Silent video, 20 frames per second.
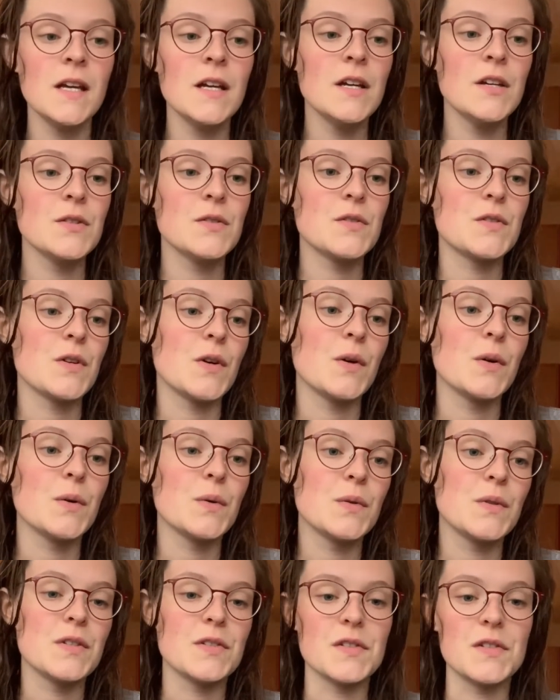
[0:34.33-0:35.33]
So
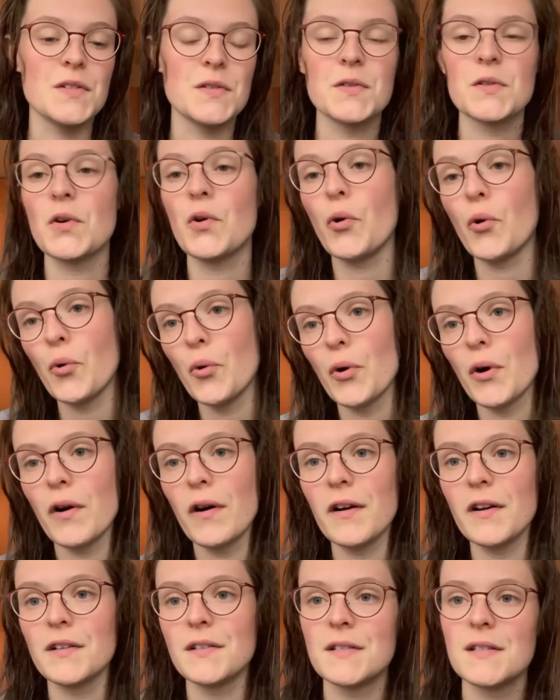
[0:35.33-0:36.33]
this is
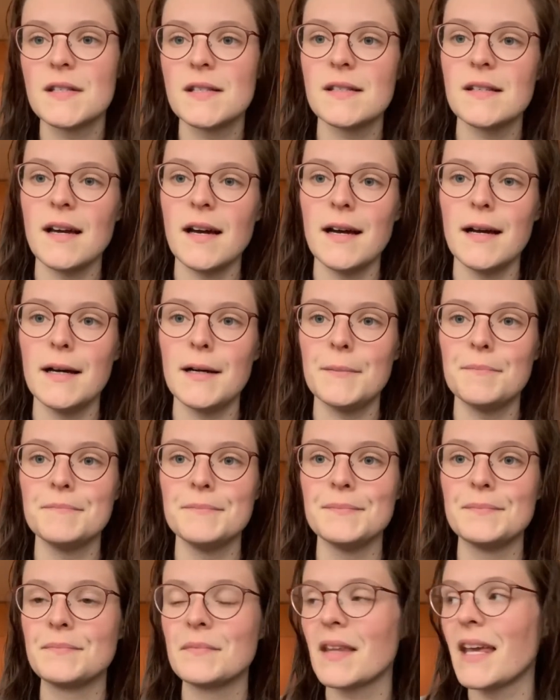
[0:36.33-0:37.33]
cords.
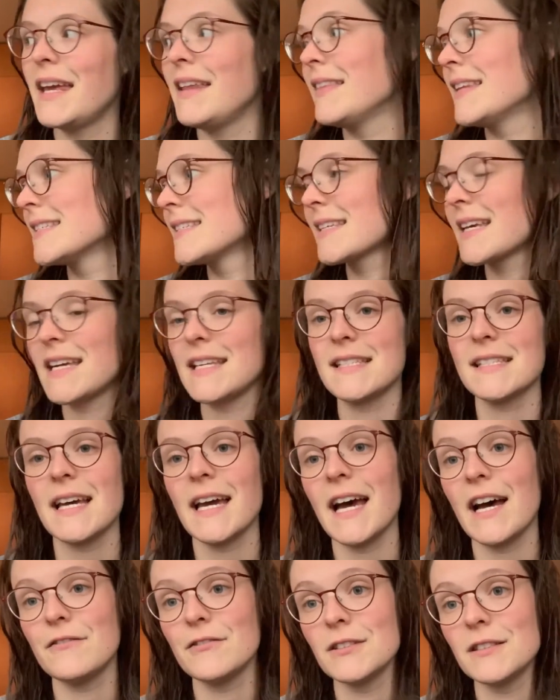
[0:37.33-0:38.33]
In this case, I
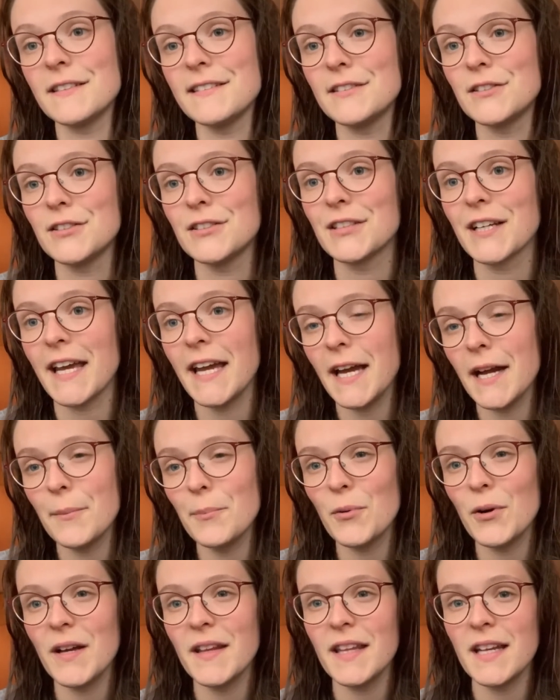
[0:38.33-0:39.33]
have a little
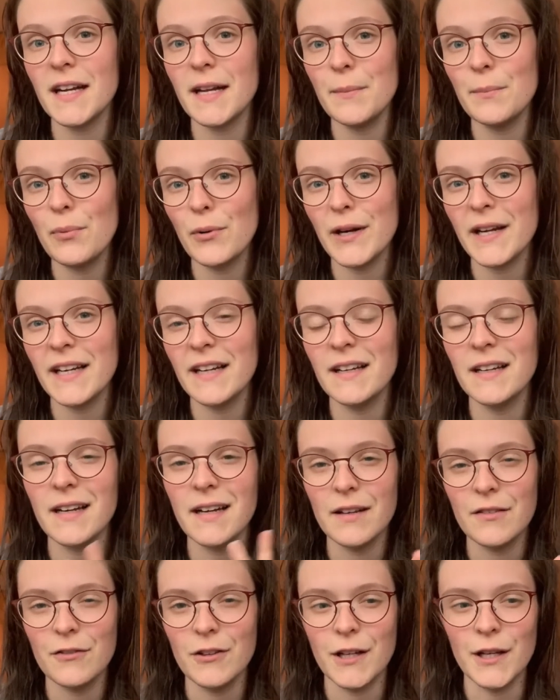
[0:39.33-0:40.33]
camera that I bring,
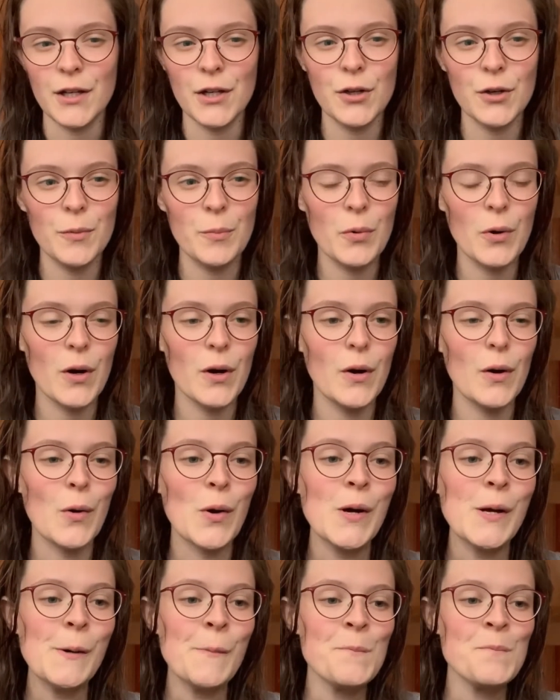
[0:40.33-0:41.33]
kind of like a GoPro.
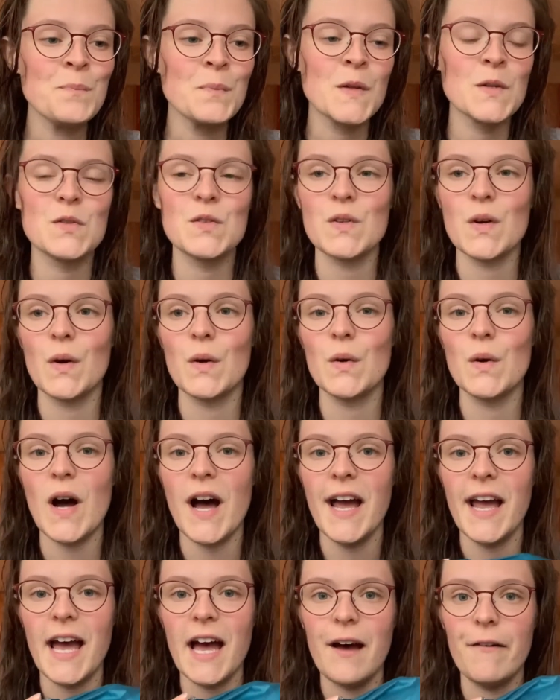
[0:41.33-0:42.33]
So
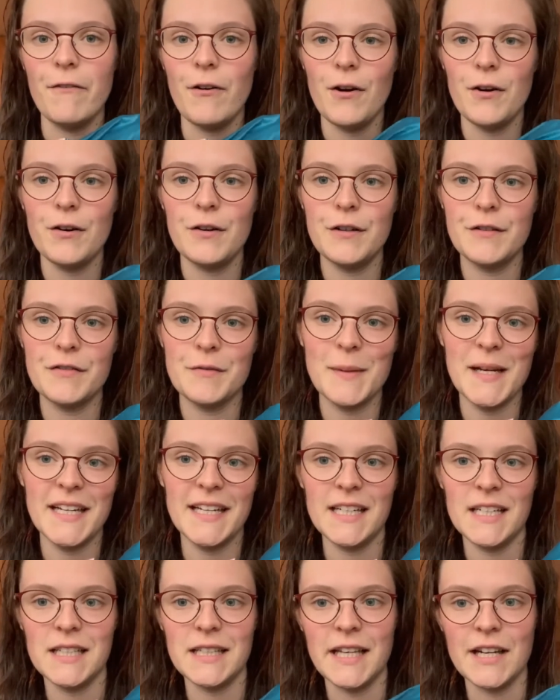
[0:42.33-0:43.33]
I have all of
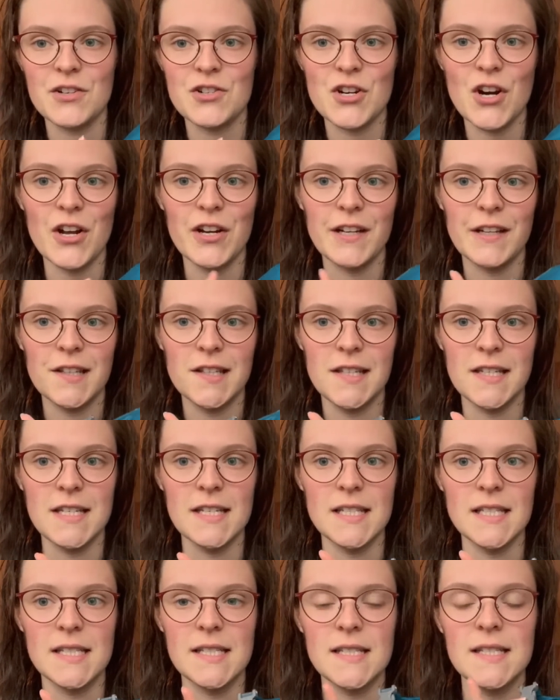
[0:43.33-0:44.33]
my electronic
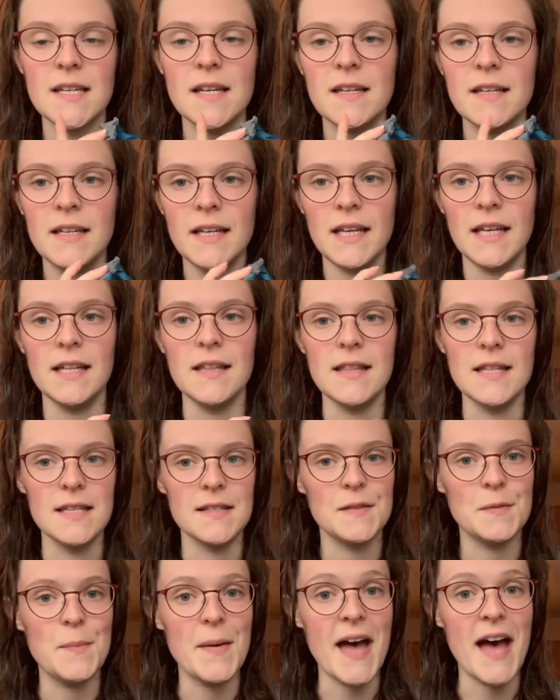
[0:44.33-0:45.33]
things in
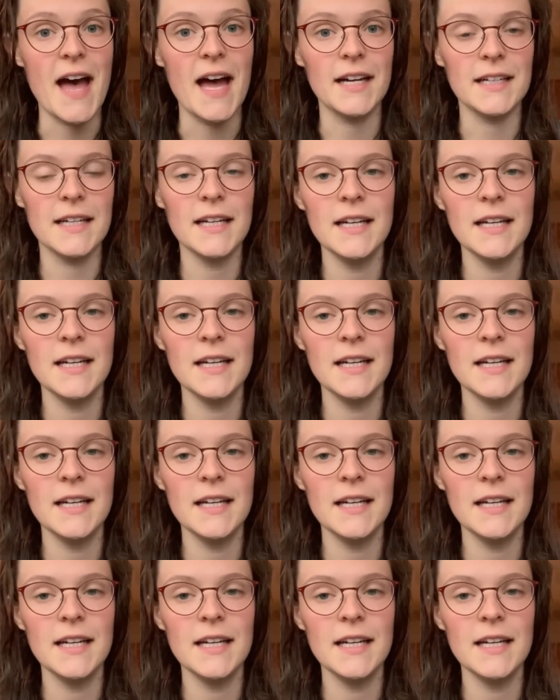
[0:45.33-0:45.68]
this bag.